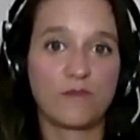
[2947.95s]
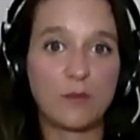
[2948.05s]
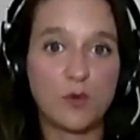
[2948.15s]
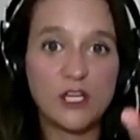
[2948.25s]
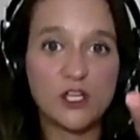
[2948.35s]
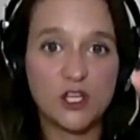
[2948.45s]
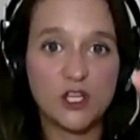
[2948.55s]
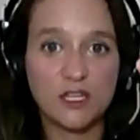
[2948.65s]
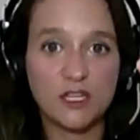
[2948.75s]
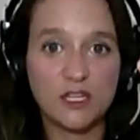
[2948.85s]

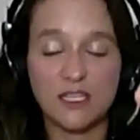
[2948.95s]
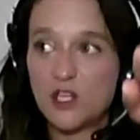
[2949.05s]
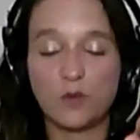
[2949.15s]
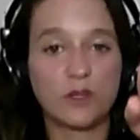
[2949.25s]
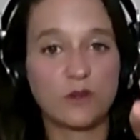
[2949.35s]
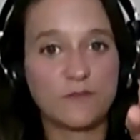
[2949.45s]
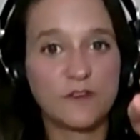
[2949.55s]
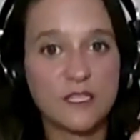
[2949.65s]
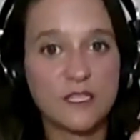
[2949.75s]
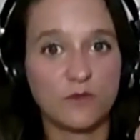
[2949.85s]
vibration is matching with your
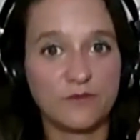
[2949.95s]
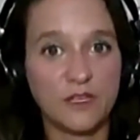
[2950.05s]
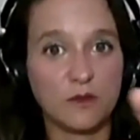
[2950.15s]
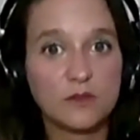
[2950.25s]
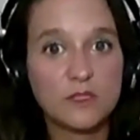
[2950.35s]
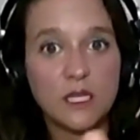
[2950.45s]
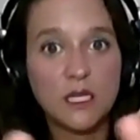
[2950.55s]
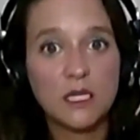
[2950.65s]
physical field